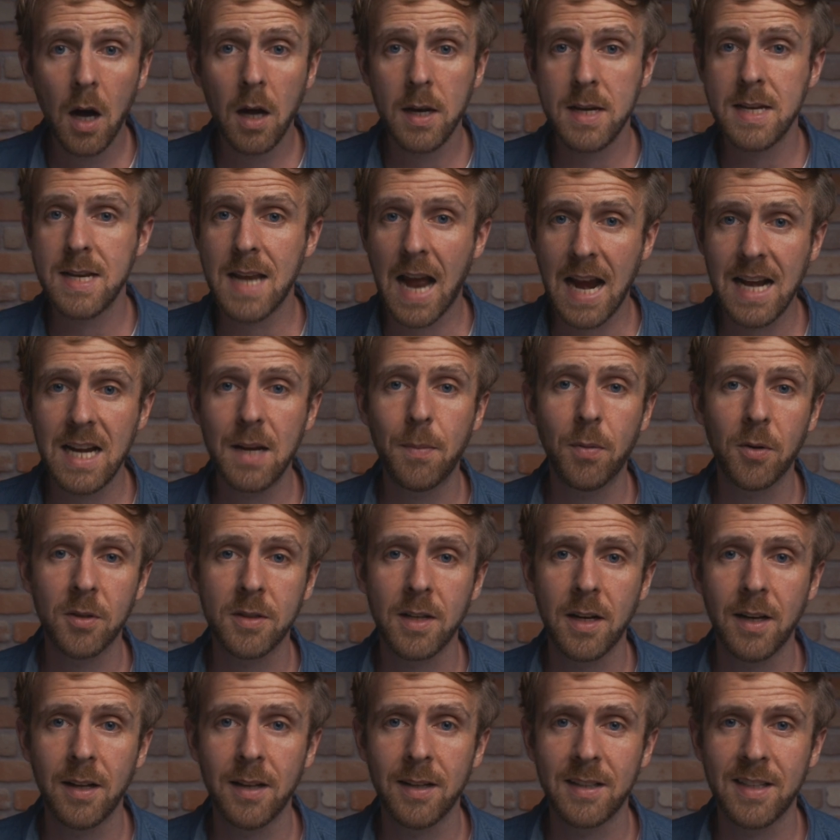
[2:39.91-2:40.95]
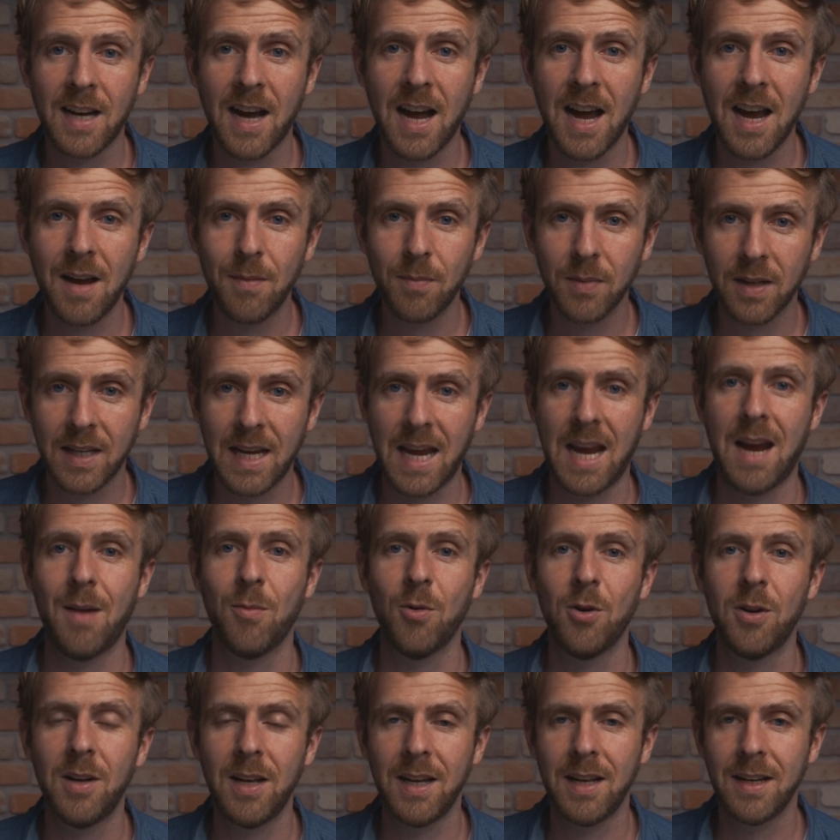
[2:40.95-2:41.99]
90% of the time,
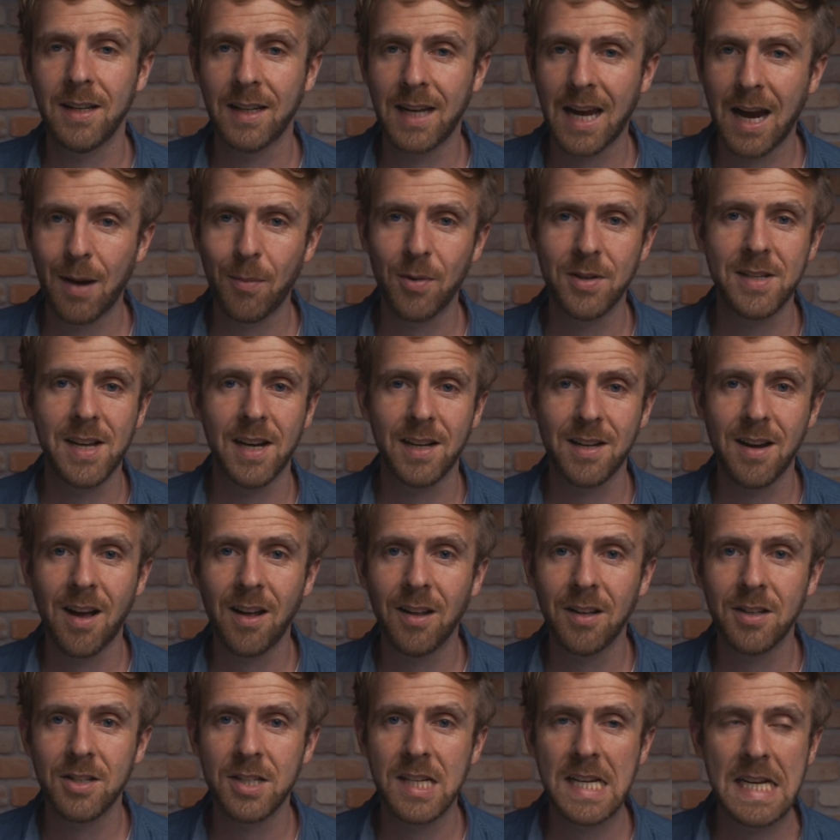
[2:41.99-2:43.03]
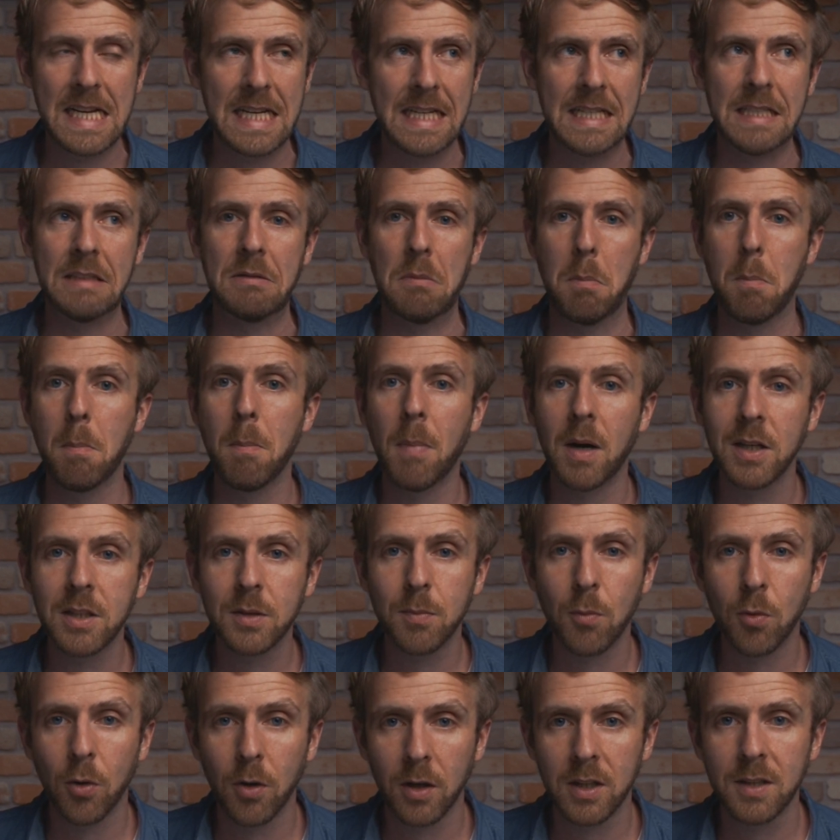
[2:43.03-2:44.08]
camera and camera technology is much
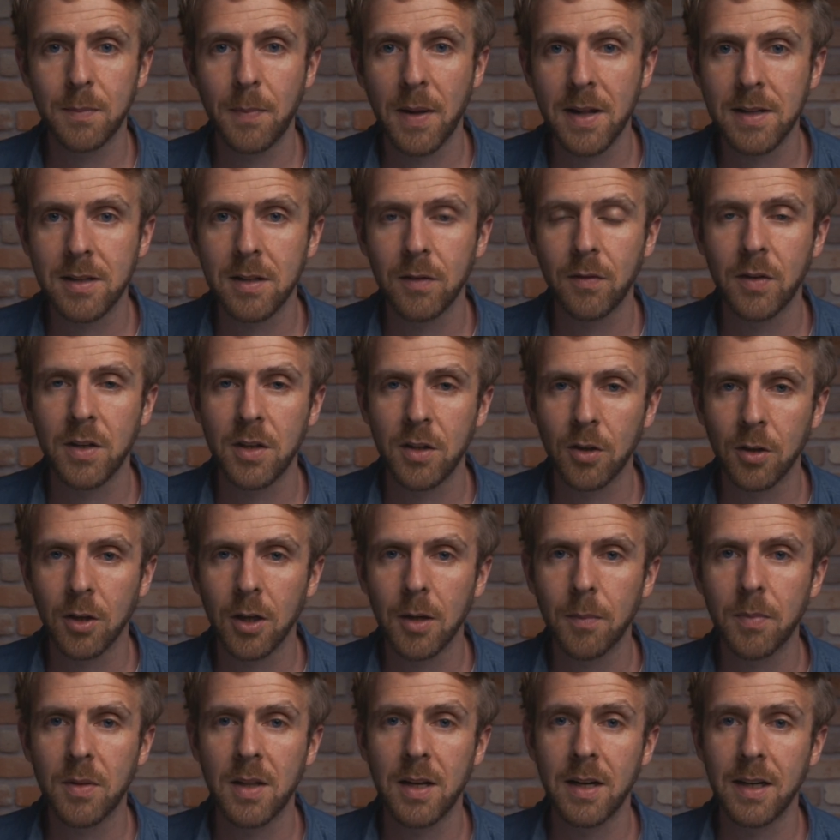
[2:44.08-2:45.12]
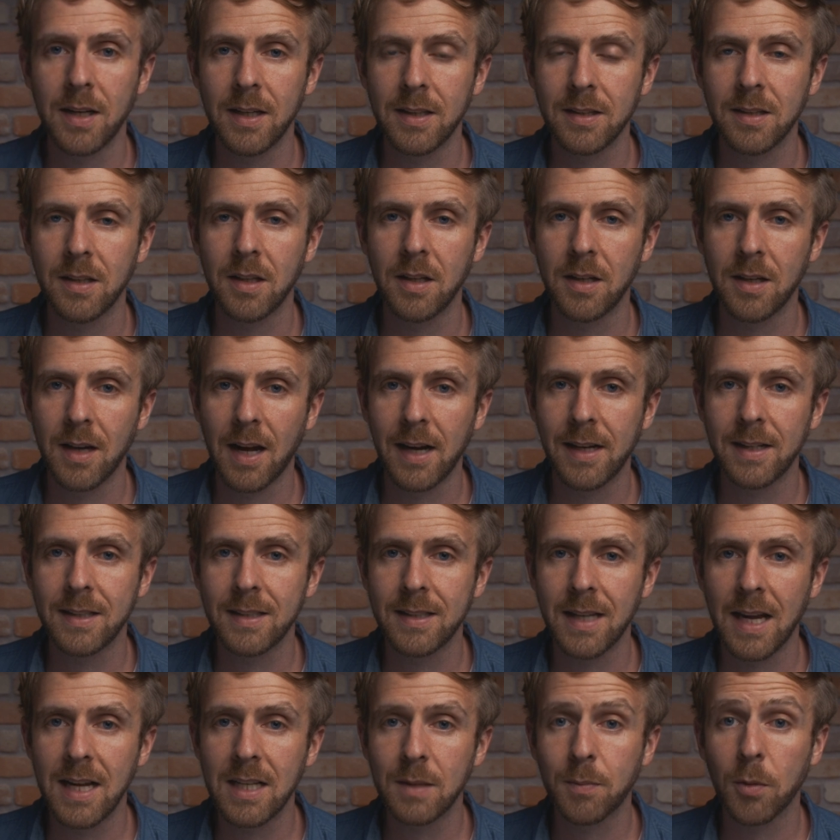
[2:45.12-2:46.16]
more expensive in Europe than it is in the United
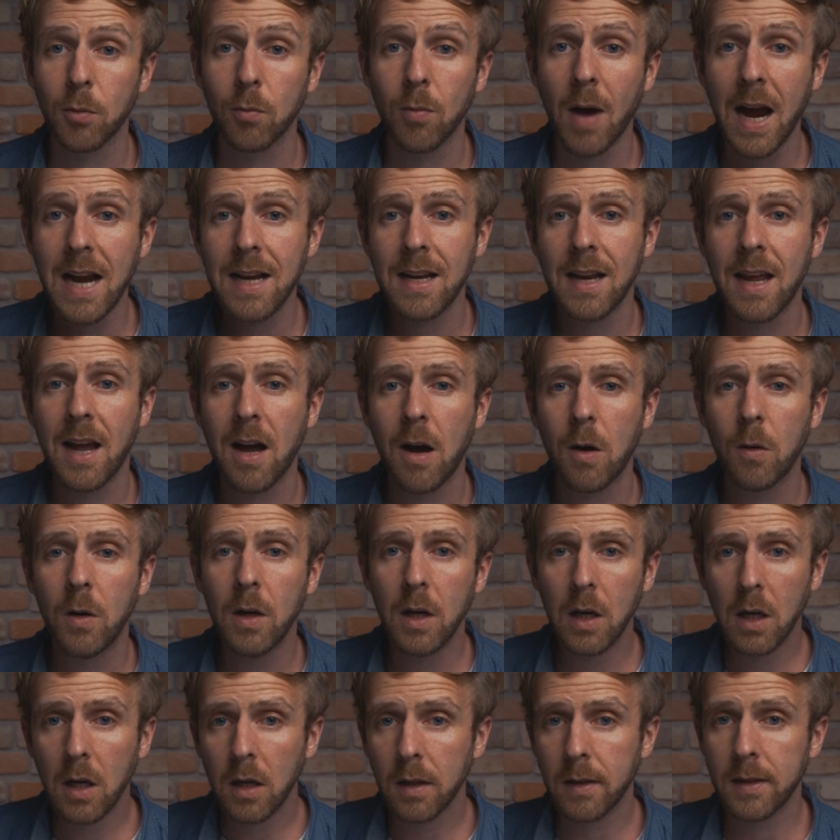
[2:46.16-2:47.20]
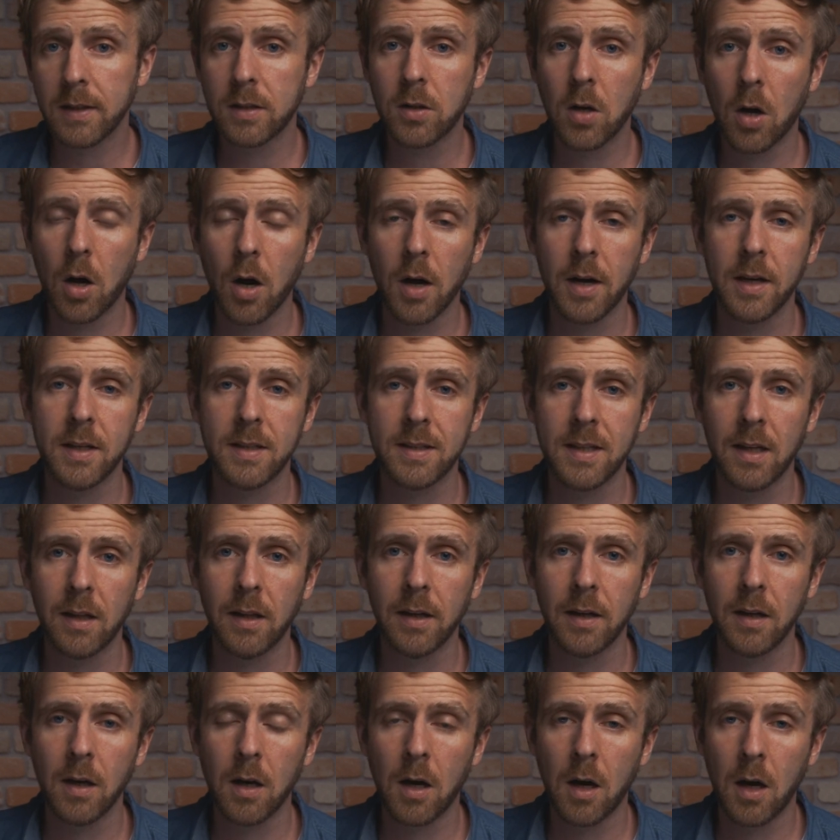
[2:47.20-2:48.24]
States. But right now, this card is
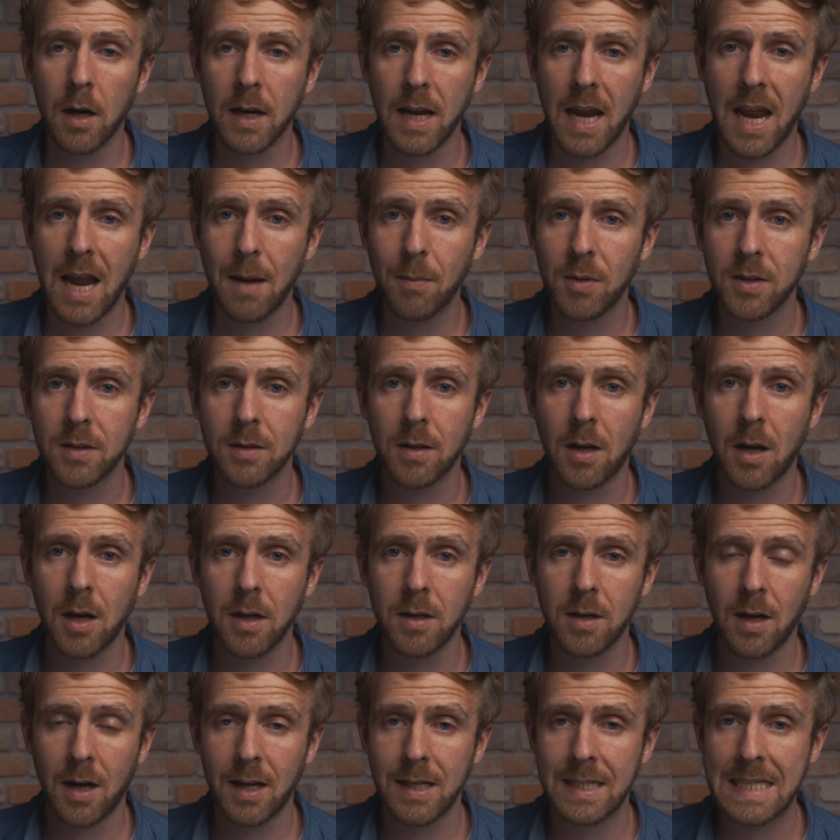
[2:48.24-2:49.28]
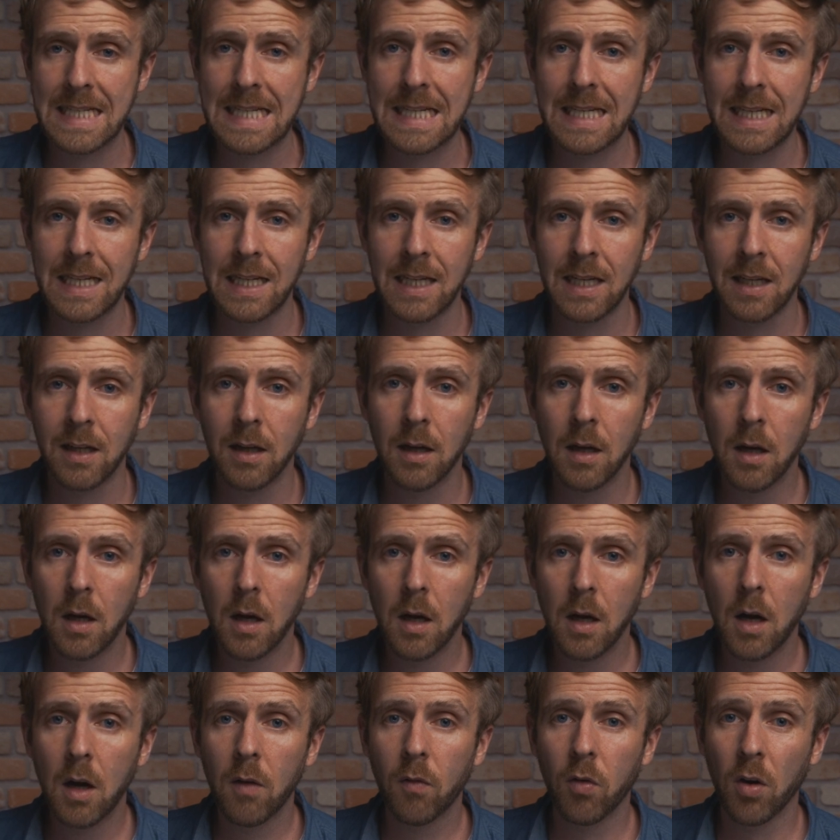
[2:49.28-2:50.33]
selling on Amazon.de
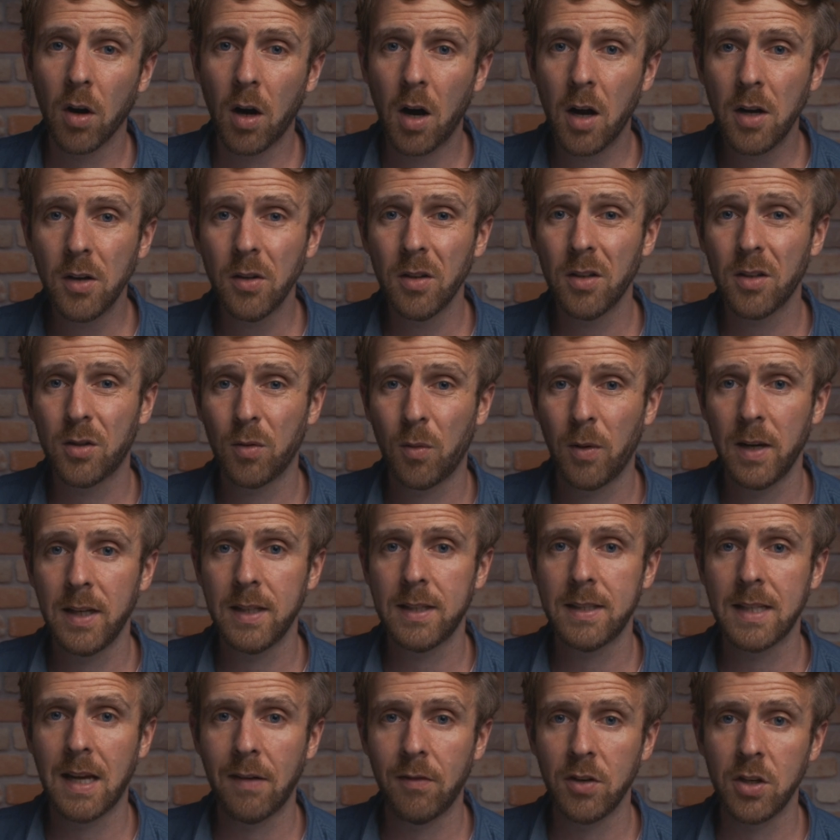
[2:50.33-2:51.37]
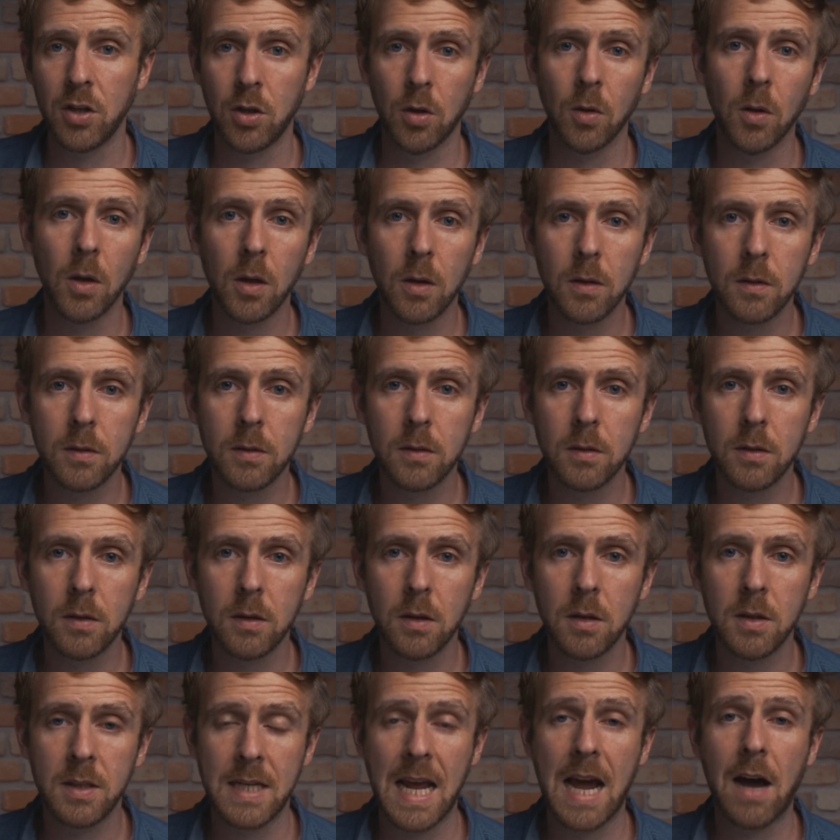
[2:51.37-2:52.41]
for 127 euros,
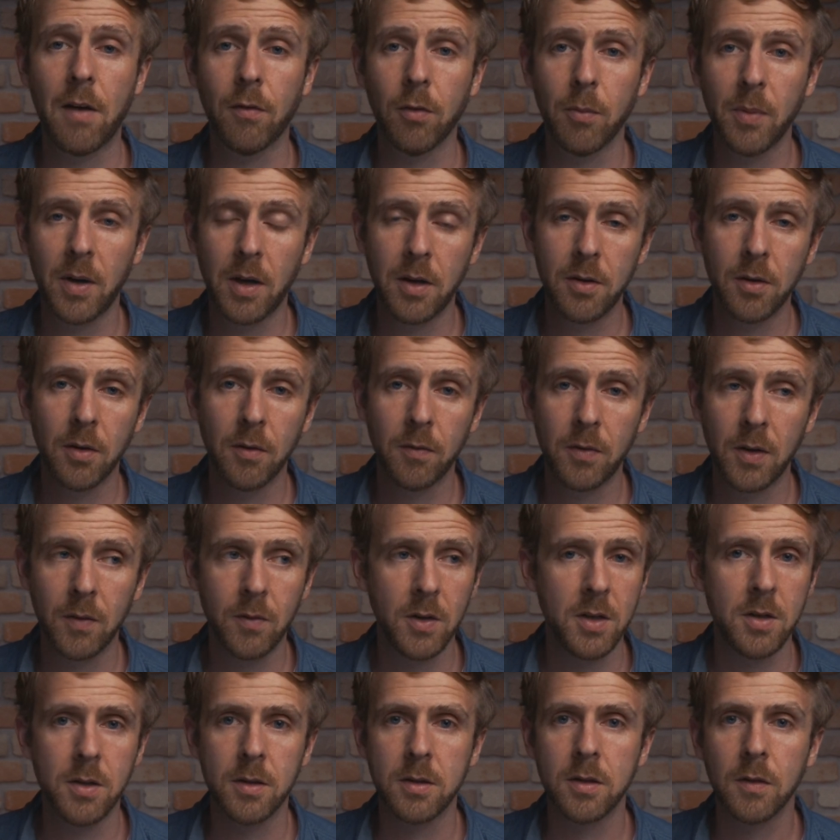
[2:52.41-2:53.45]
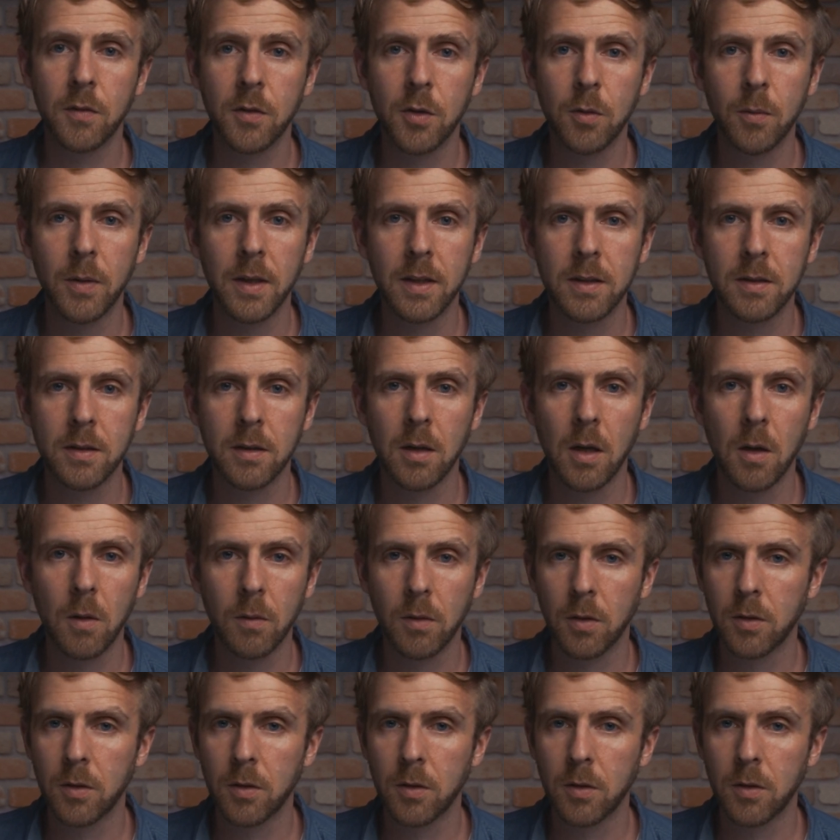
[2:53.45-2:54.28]
down from 150 just a few weeks ago.